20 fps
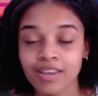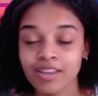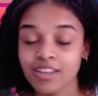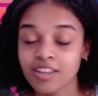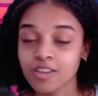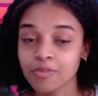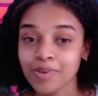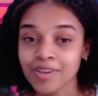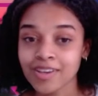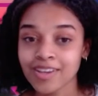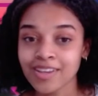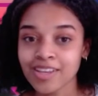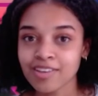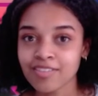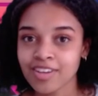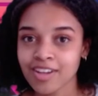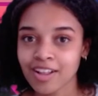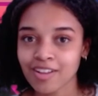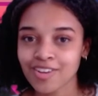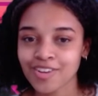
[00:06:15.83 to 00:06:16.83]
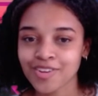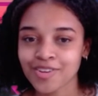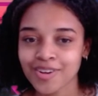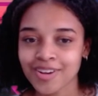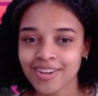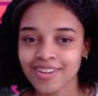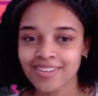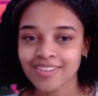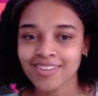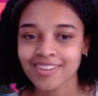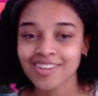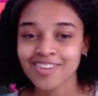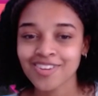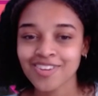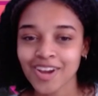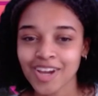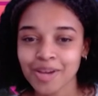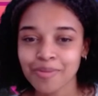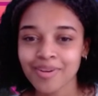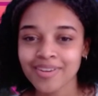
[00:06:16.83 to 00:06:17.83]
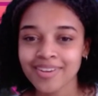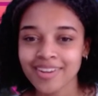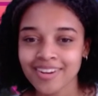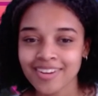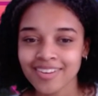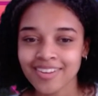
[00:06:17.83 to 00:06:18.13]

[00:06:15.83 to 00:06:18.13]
Speaking of stellar students, let's talk about Dennis